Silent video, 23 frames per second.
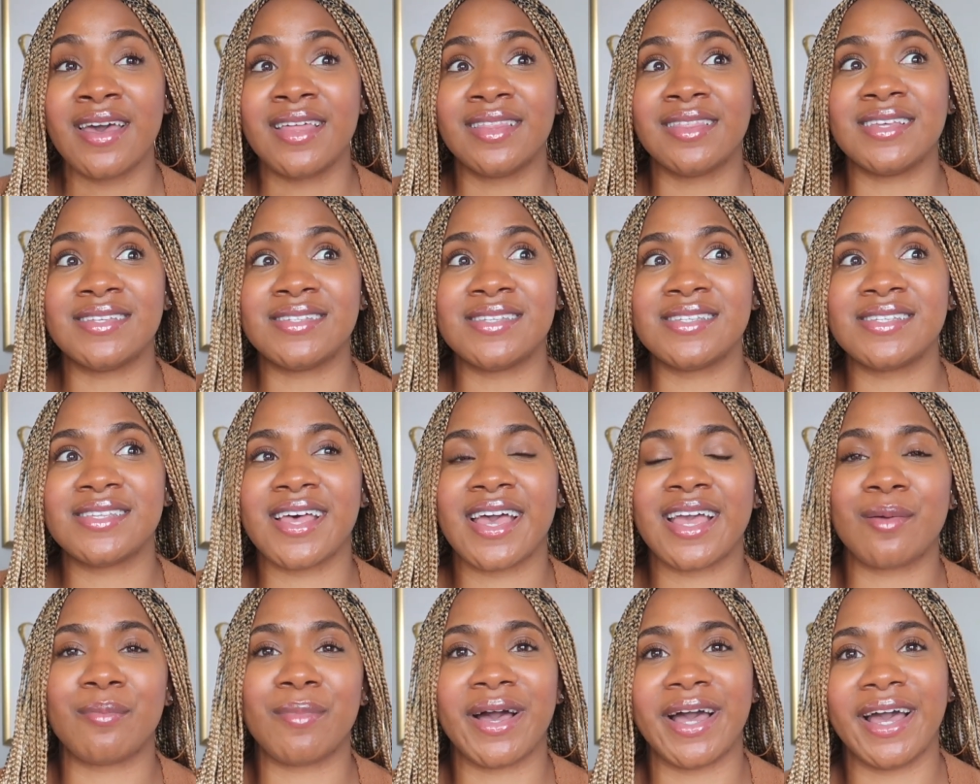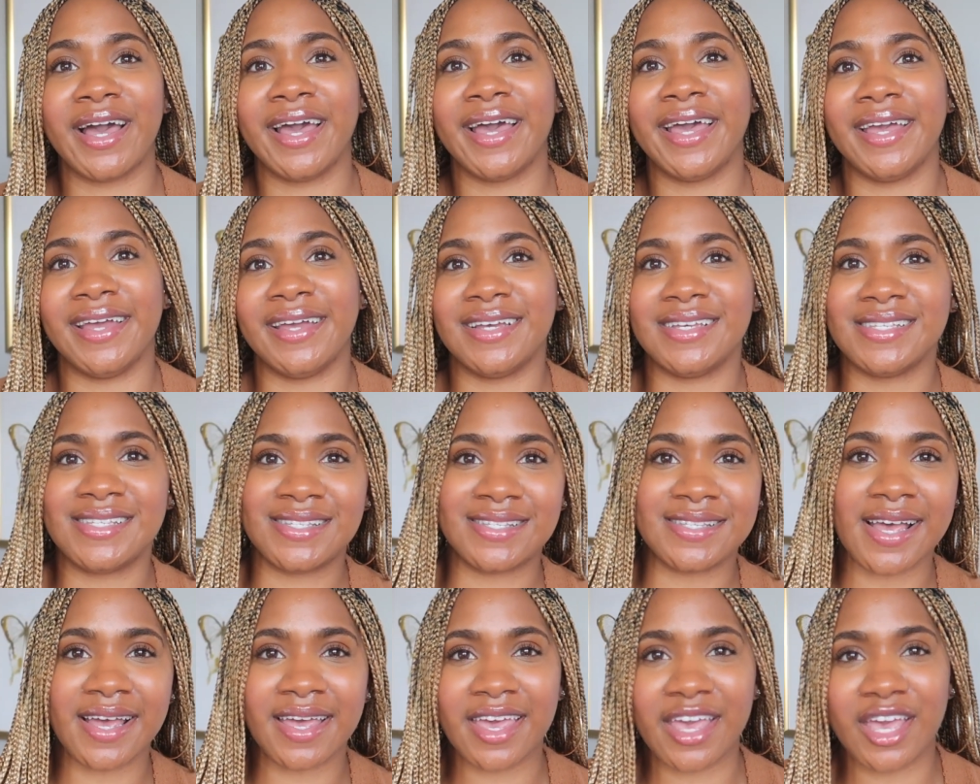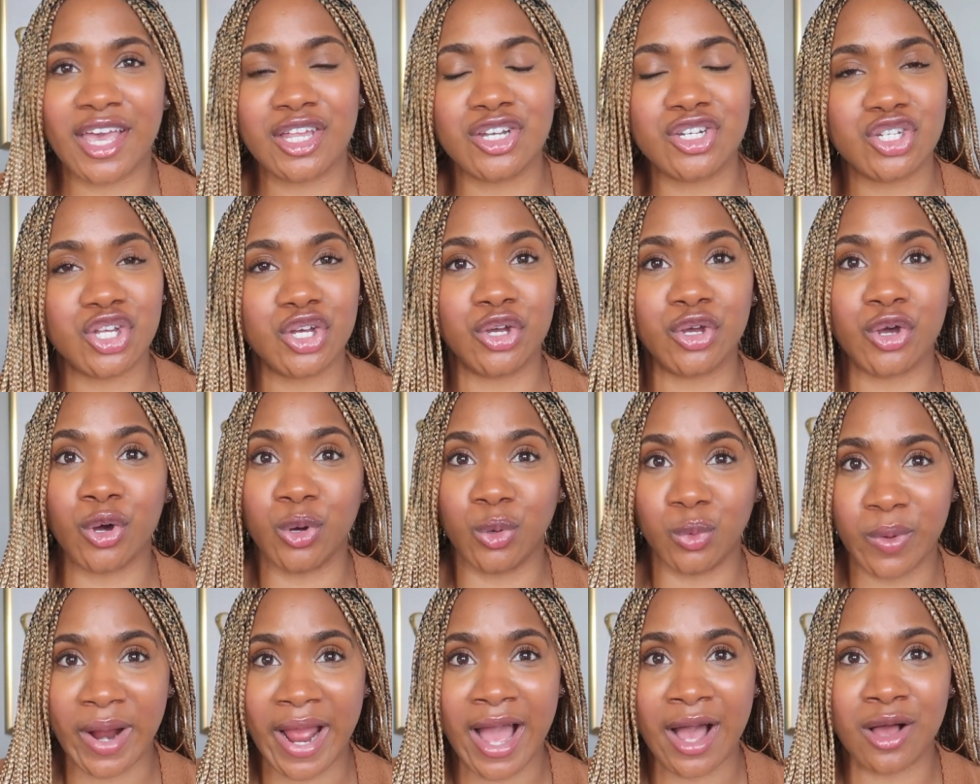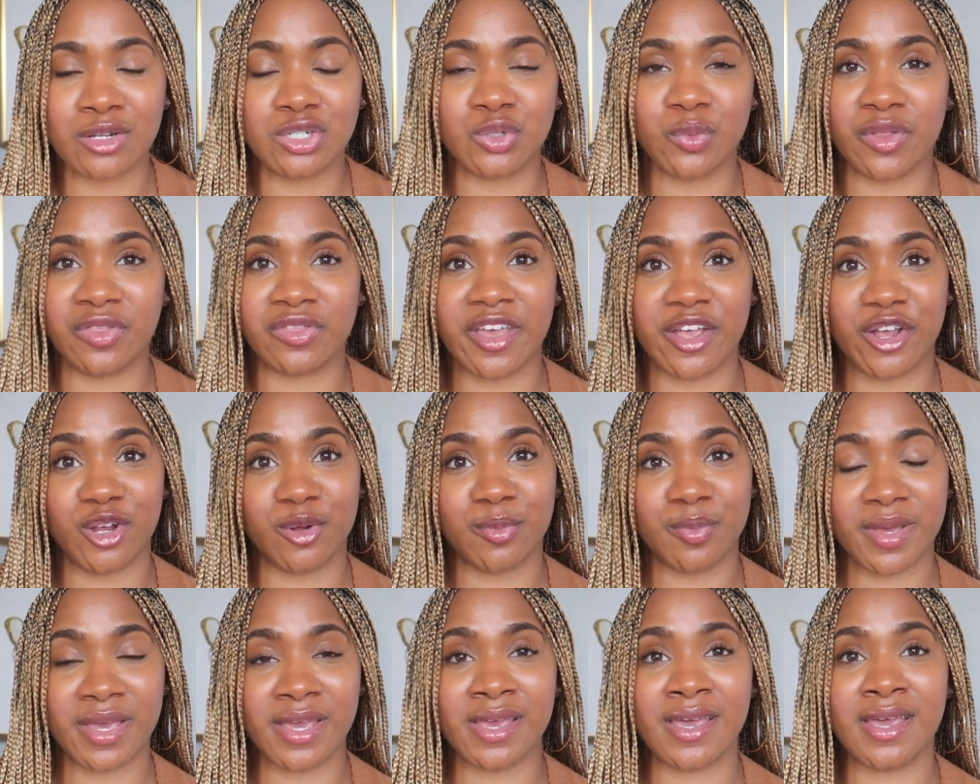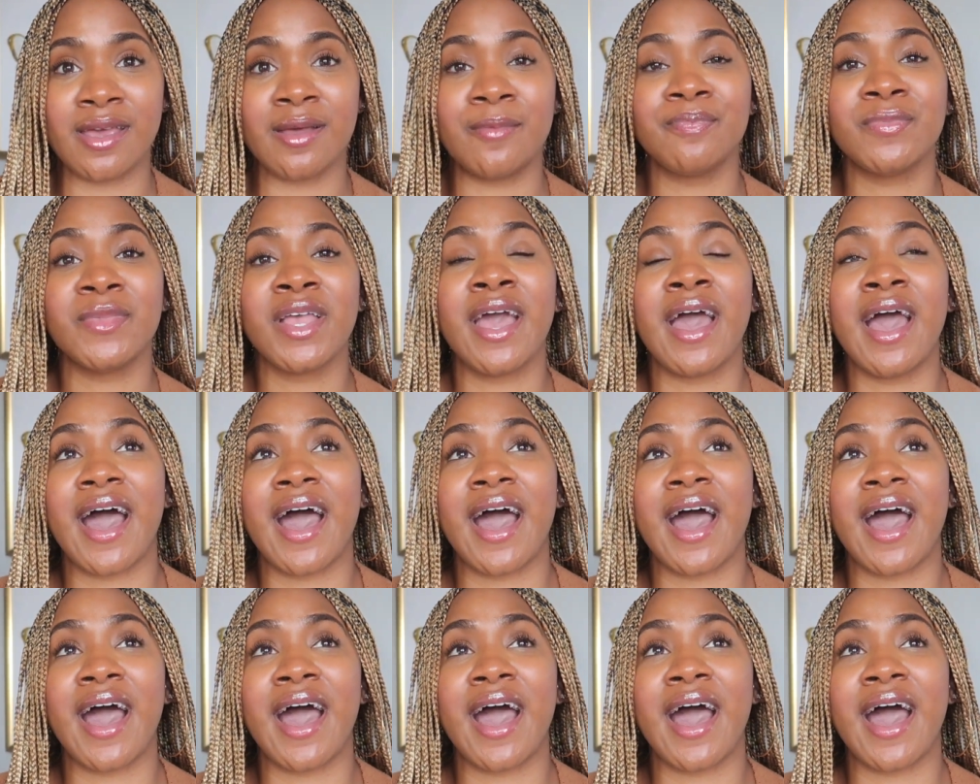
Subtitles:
This is like my second go round with therapy.